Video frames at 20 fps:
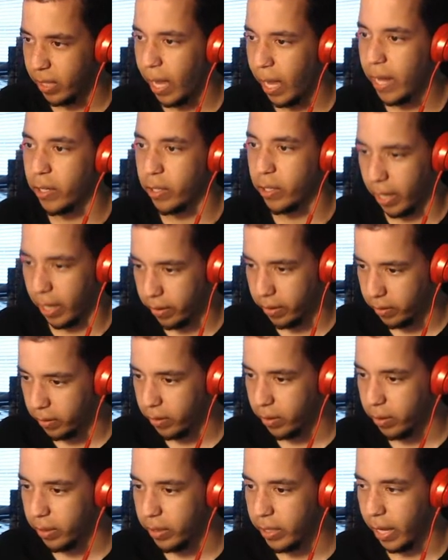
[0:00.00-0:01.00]
And you're dead.
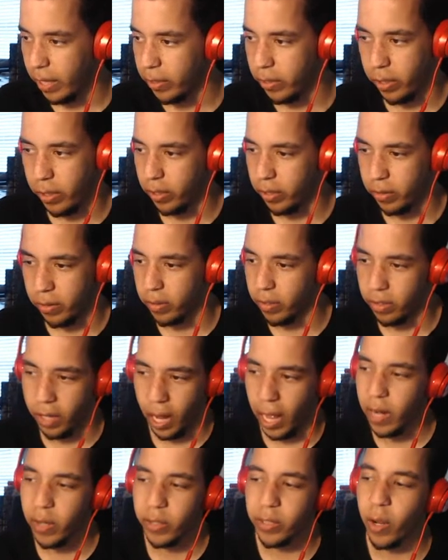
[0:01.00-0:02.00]
Yeah, you...
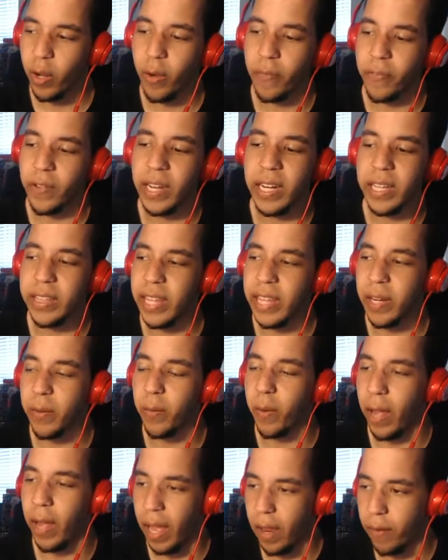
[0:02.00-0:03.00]
I don't know if anything
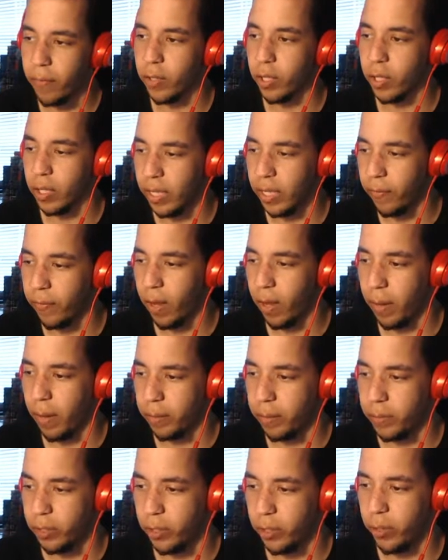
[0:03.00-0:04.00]
will ever live up
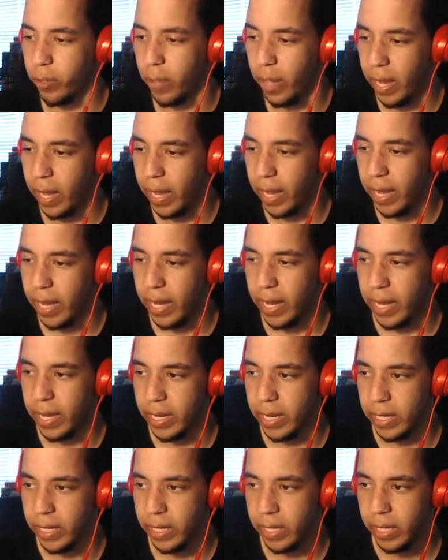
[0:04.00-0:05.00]
to
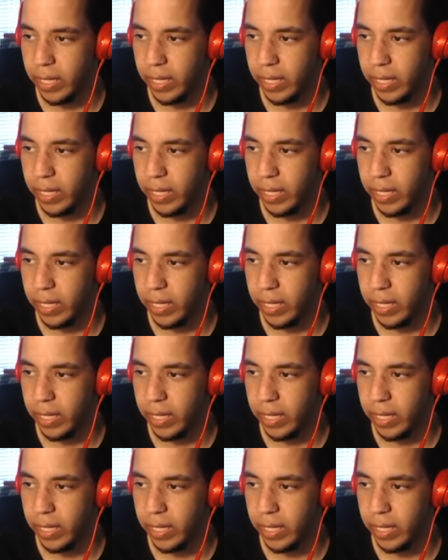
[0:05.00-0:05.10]
a...